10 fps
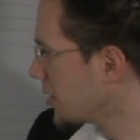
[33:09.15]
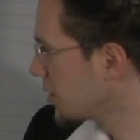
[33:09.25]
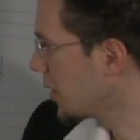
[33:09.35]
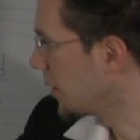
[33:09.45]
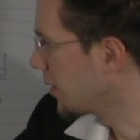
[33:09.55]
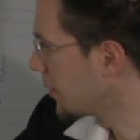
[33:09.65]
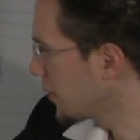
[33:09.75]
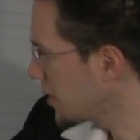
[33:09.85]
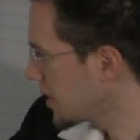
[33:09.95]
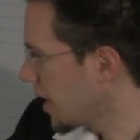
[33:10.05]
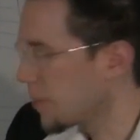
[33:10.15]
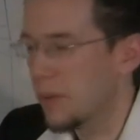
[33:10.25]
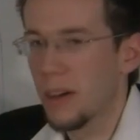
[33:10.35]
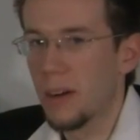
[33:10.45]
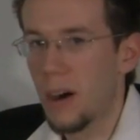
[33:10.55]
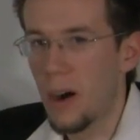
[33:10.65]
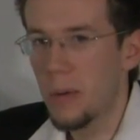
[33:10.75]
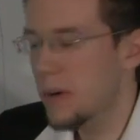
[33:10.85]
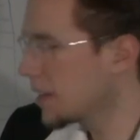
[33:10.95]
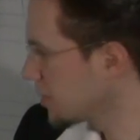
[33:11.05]
so first up,
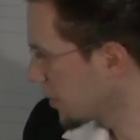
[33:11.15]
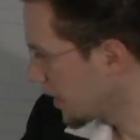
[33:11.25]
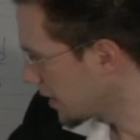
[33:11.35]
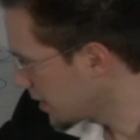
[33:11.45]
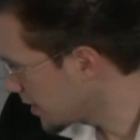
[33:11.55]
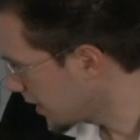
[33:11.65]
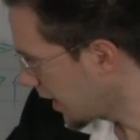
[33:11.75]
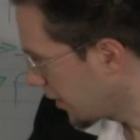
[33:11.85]
always write this thing